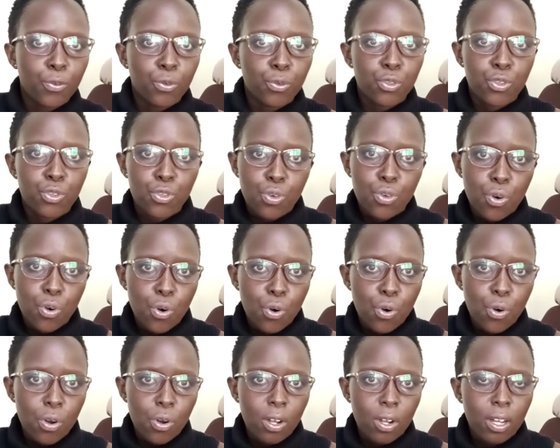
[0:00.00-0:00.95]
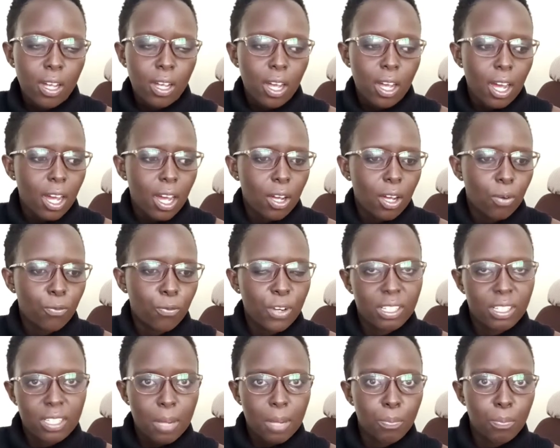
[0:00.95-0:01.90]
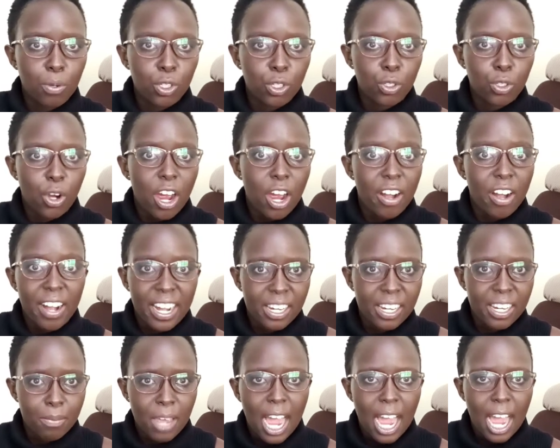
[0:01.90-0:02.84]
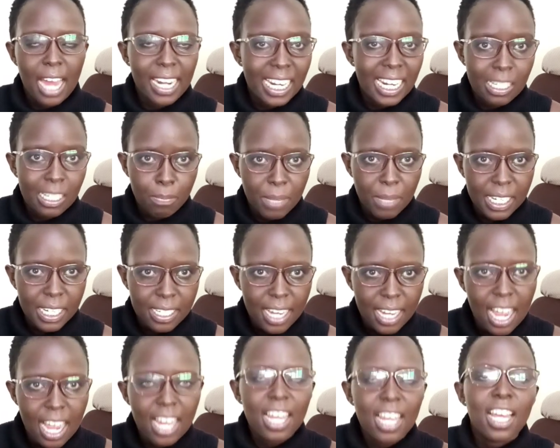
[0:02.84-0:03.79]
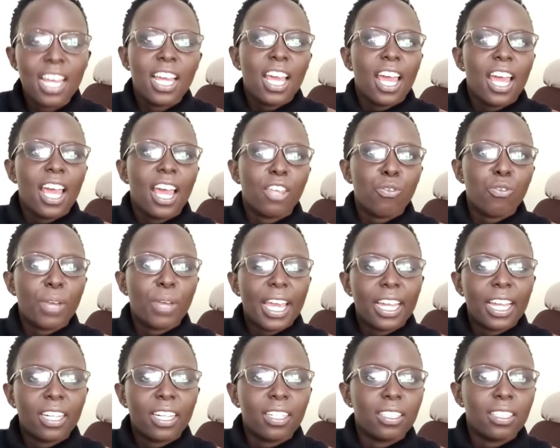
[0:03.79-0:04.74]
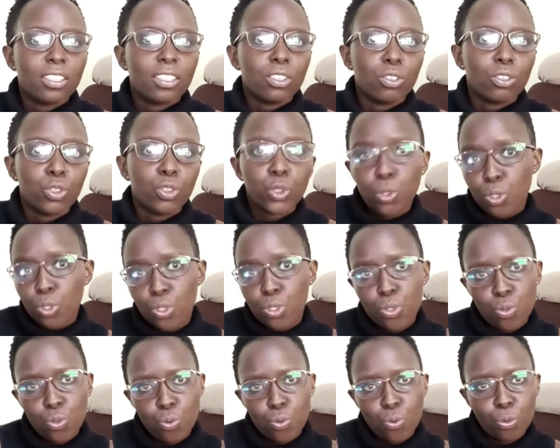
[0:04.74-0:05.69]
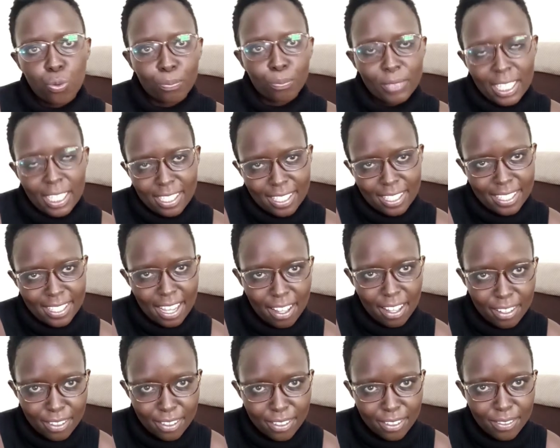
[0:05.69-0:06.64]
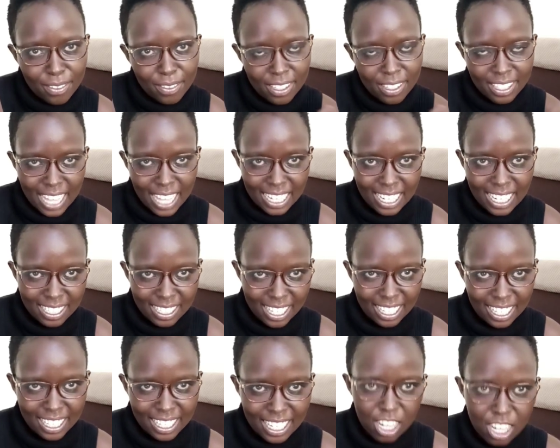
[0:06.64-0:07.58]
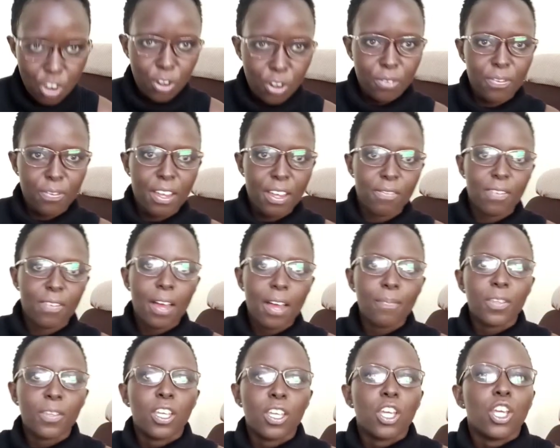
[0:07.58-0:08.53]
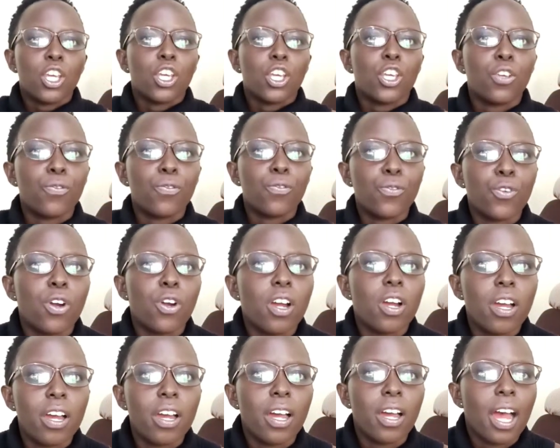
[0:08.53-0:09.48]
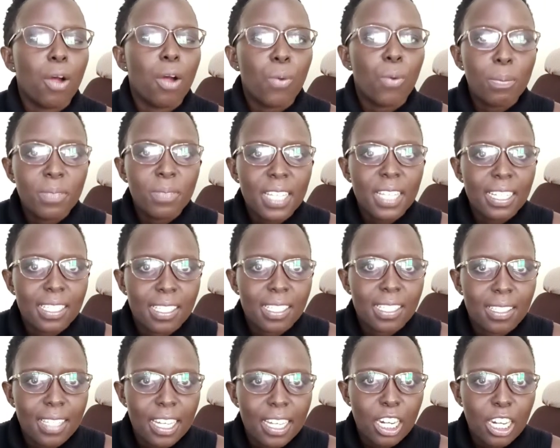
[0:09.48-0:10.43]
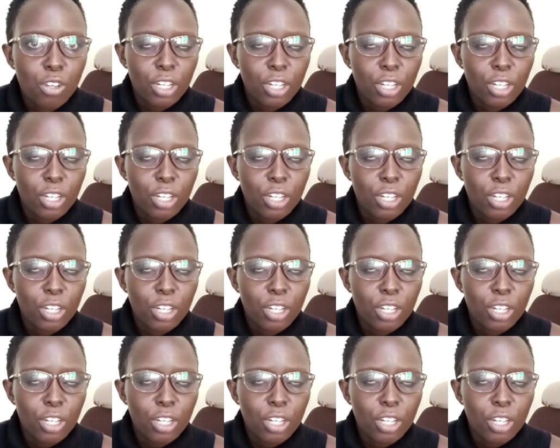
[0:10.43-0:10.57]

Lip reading: draw, for example, you're an animator, you can choose to sell that as a gig on Fiverr. If you're a website designer, you